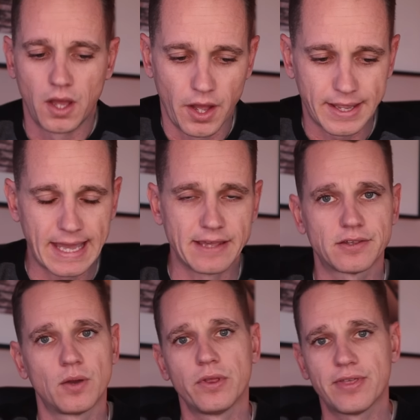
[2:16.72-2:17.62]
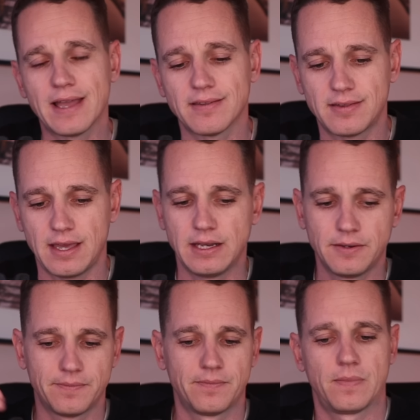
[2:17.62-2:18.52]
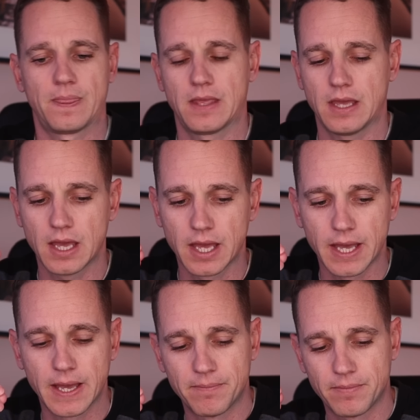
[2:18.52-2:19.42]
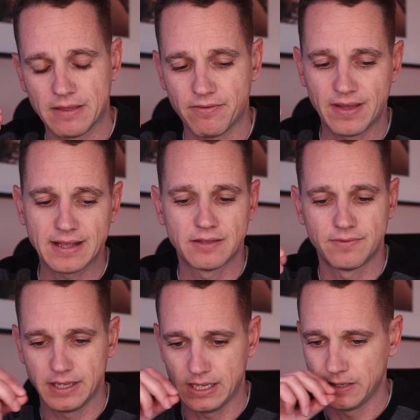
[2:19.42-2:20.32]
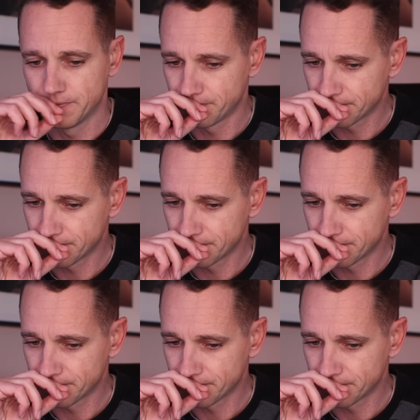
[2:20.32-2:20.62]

Okay, so with that said, effectively,